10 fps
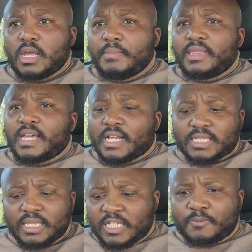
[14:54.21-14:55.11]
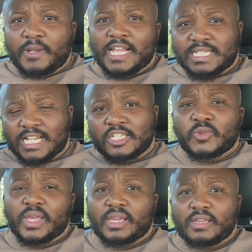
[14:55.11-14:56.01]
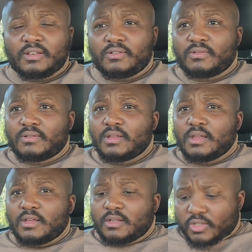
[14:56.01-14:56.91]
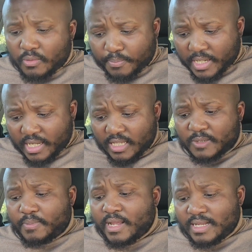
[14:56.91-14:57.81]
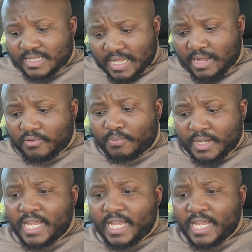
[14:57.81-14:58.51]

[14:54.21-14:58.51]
I mean, they rested these players last week, you know. So bring these players now.